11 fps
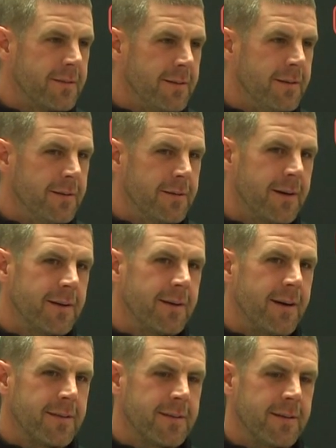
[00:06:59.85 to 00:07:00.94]
You know,
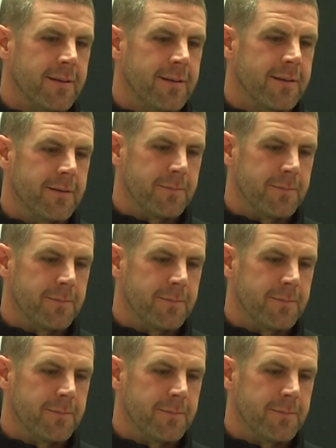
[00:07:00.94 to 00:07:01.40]
I think